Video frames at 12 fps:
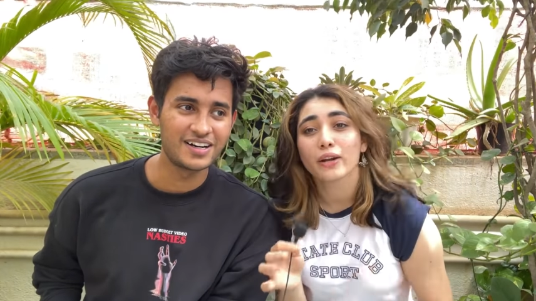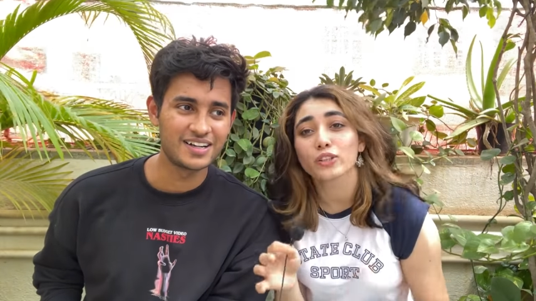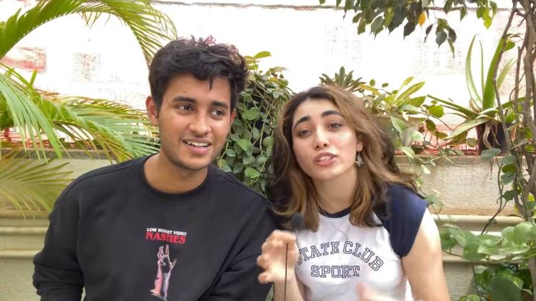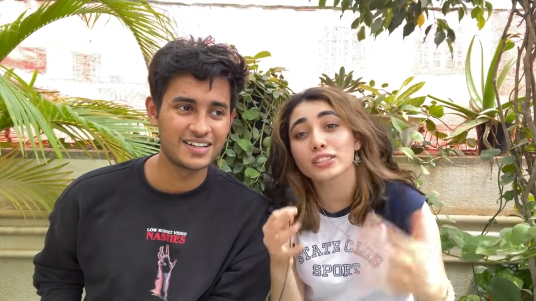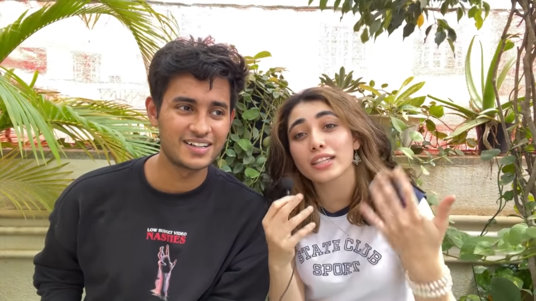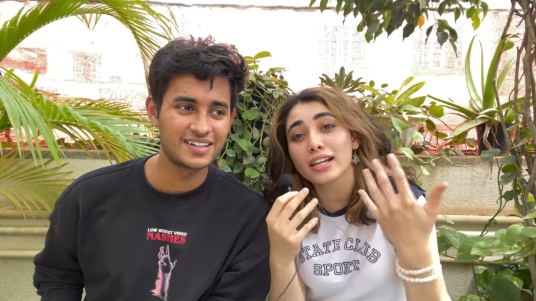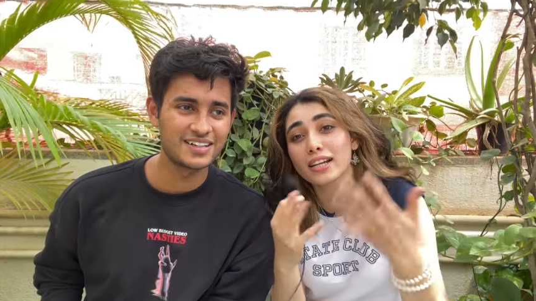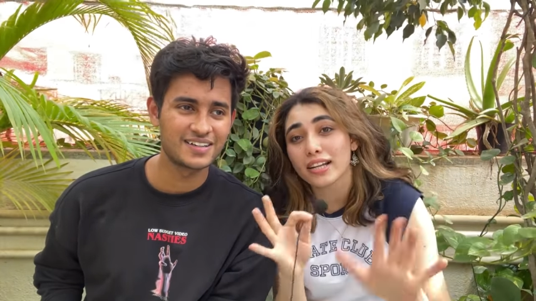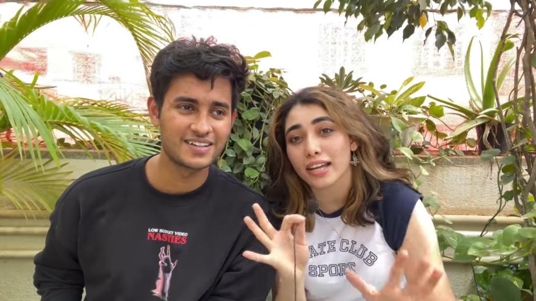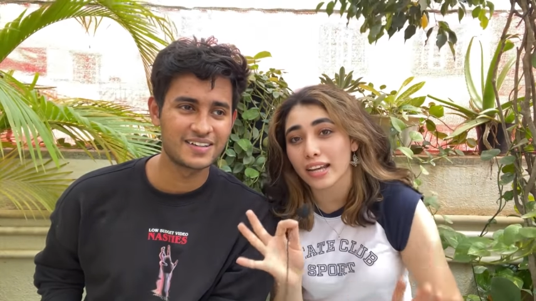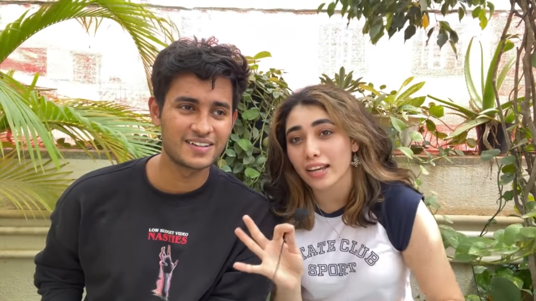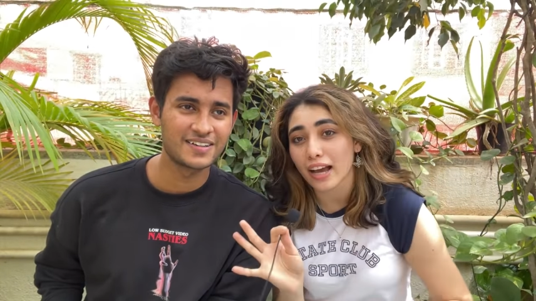Speaker 1: It was still
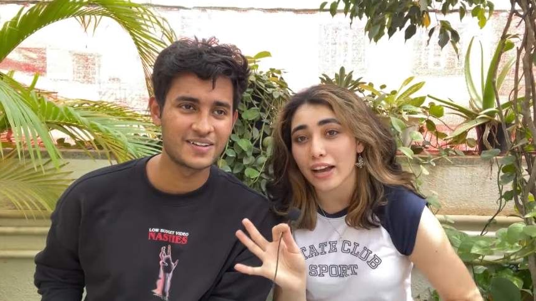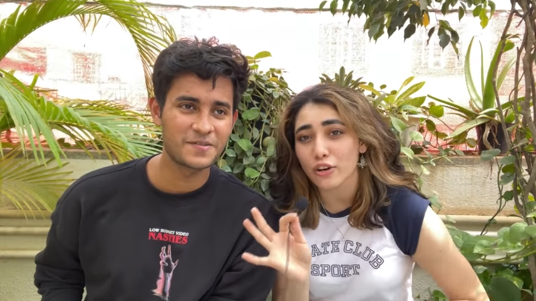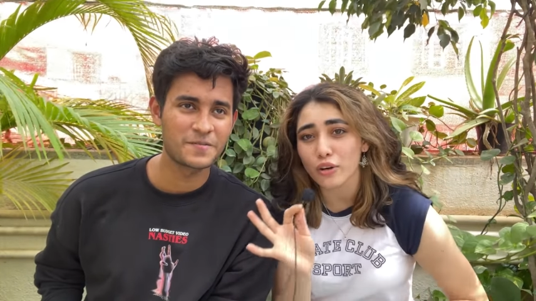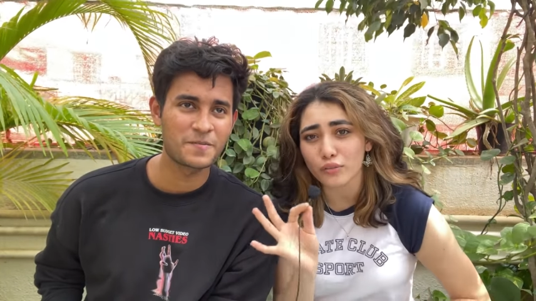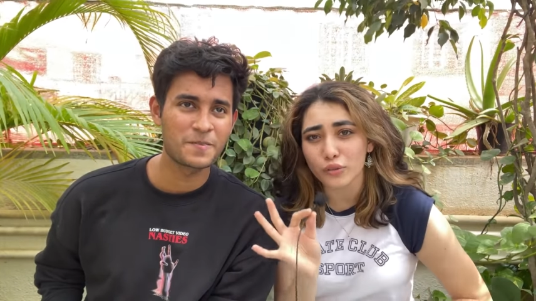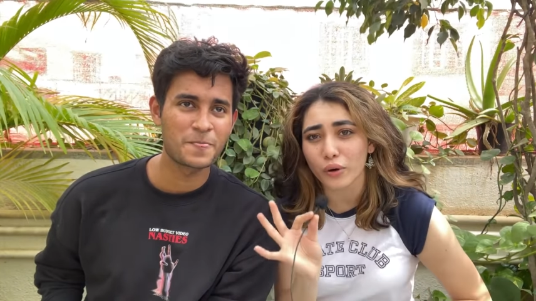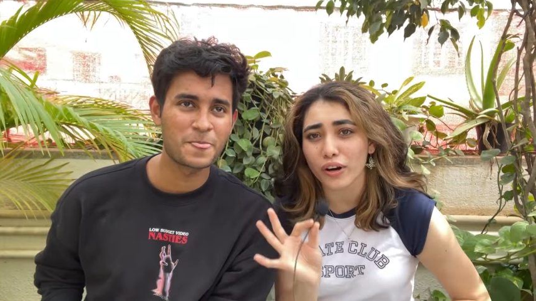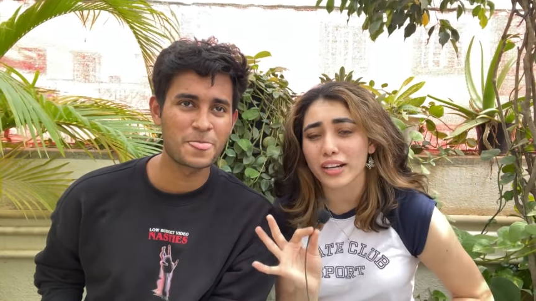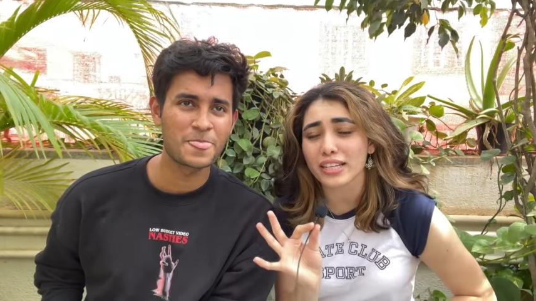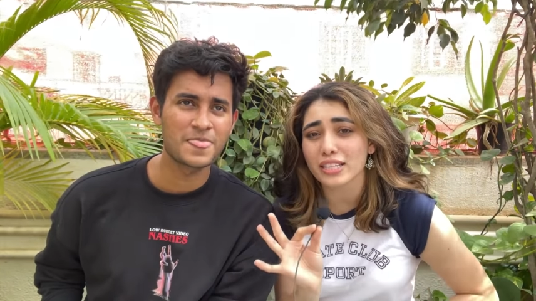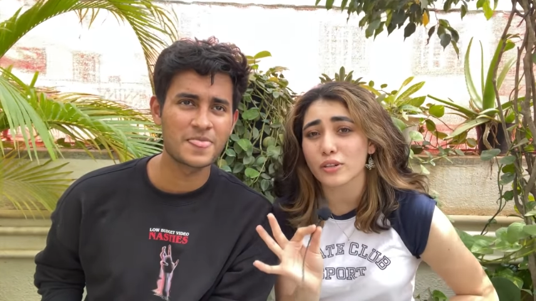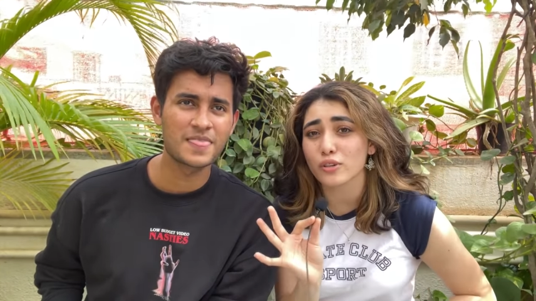raining. I don't know for
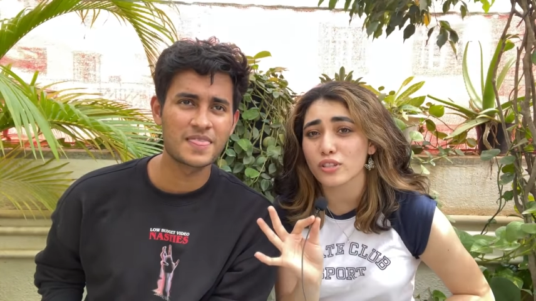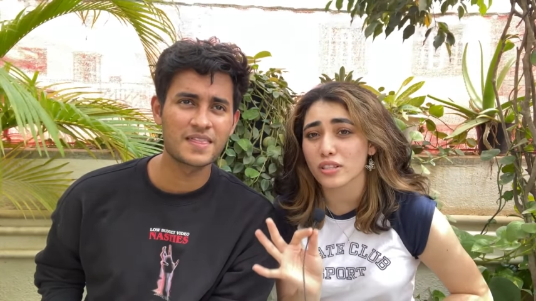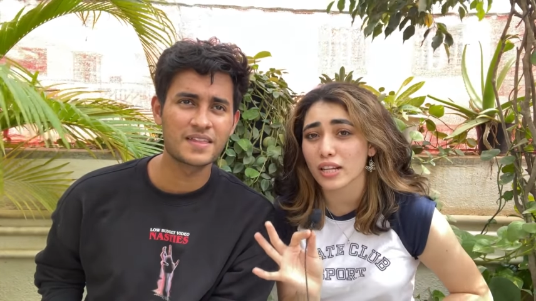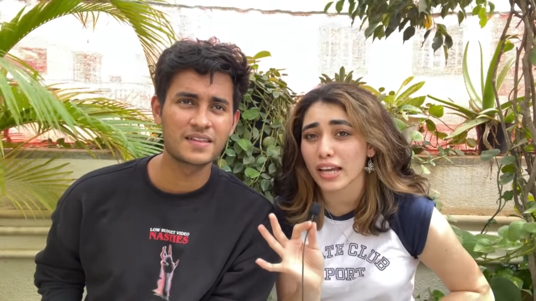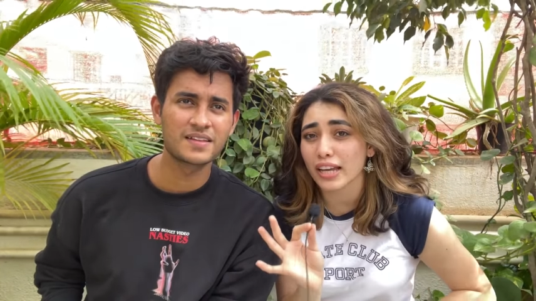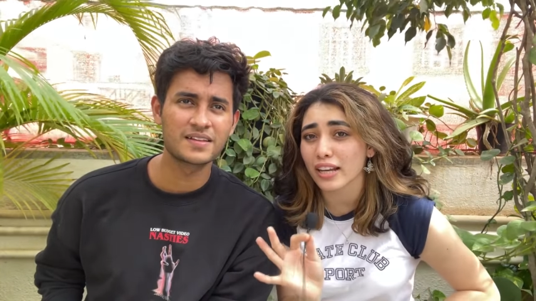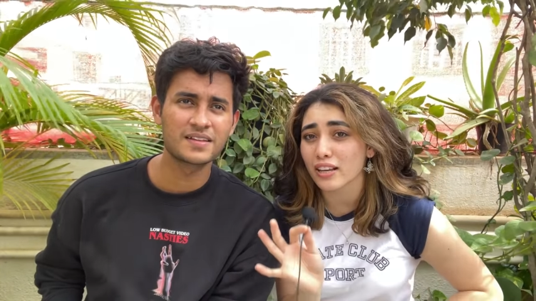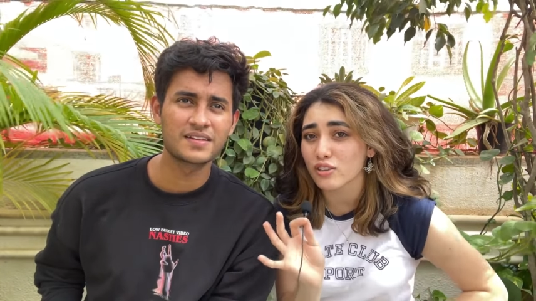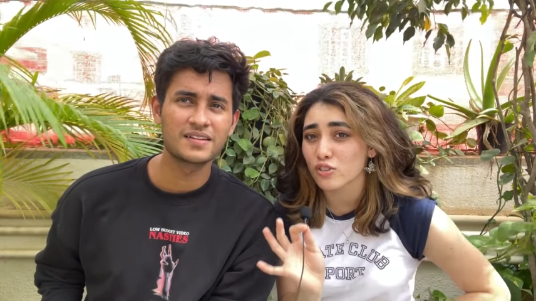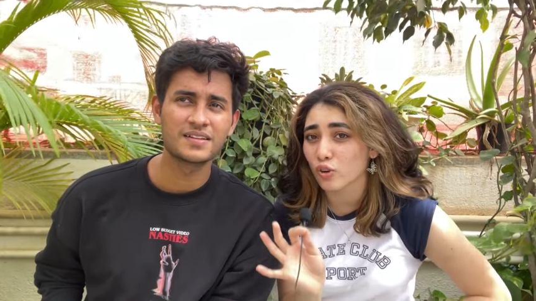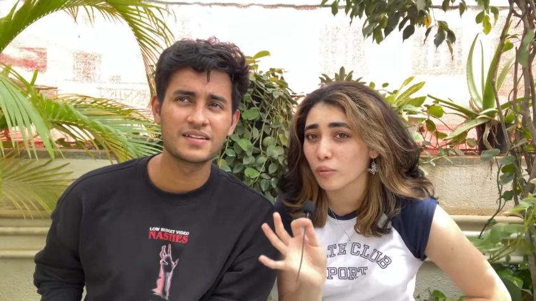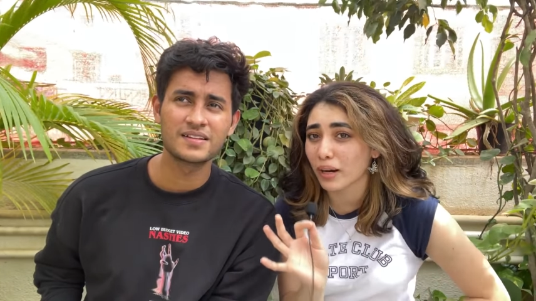what reason it was raining
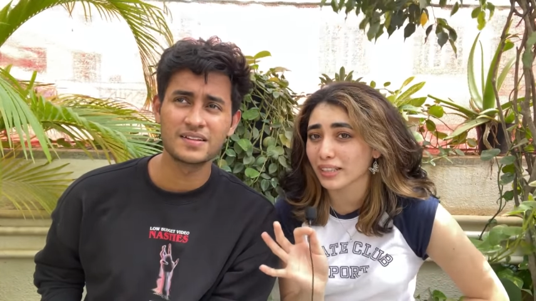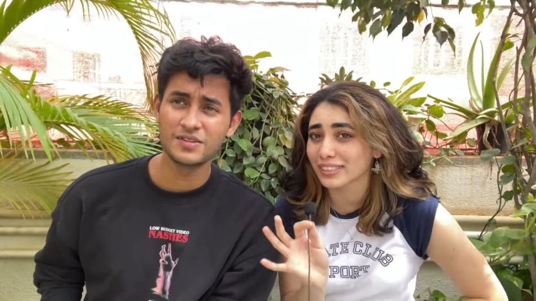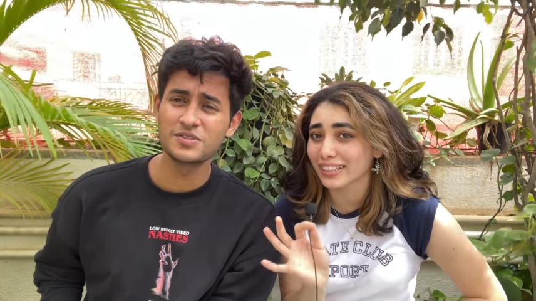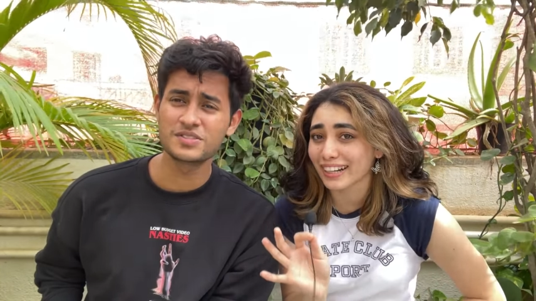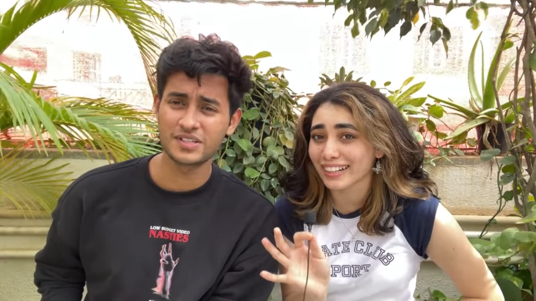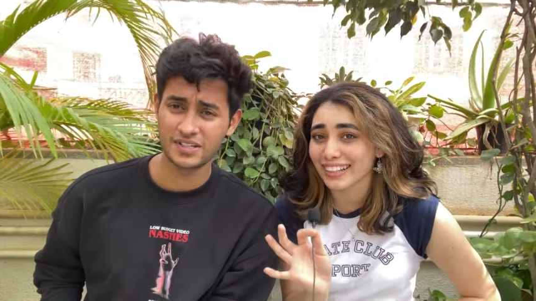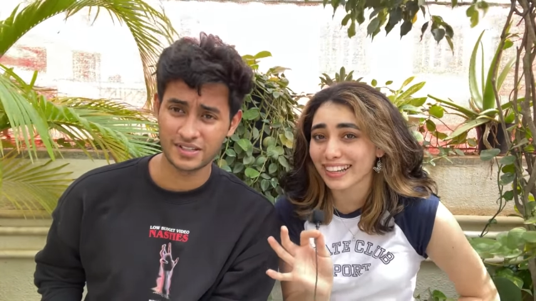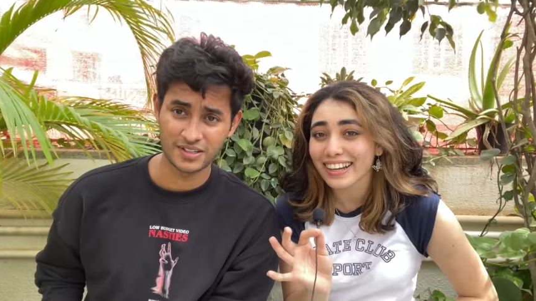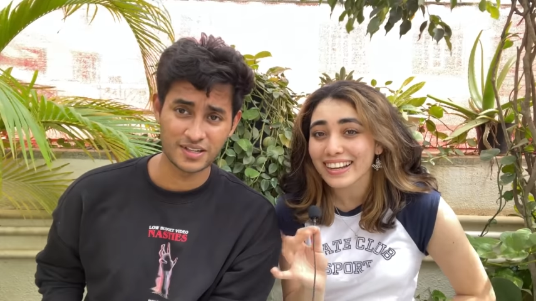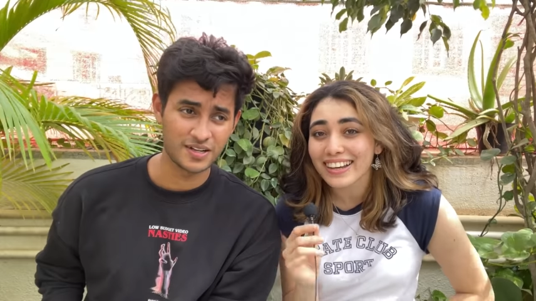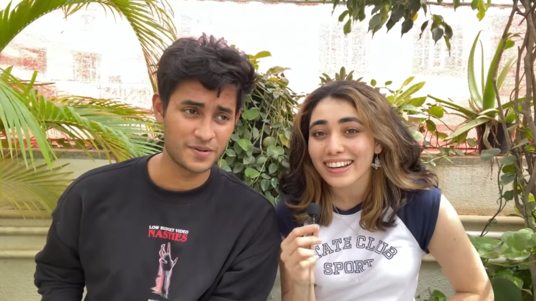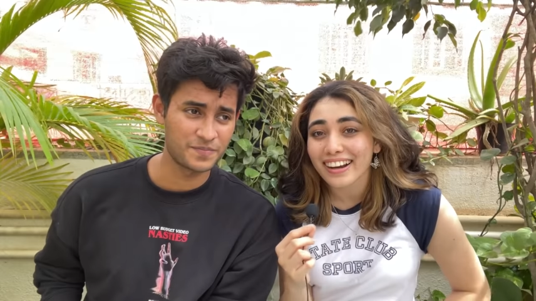so much that raining,
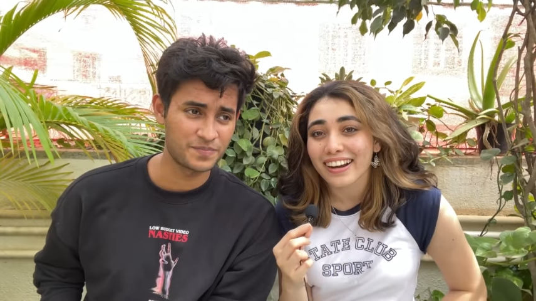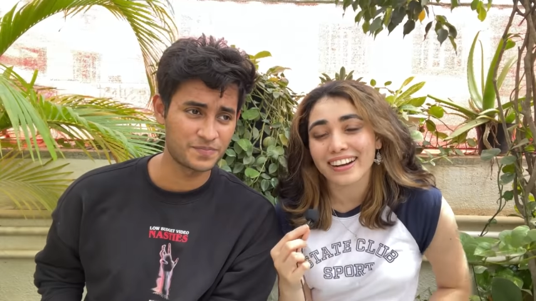day.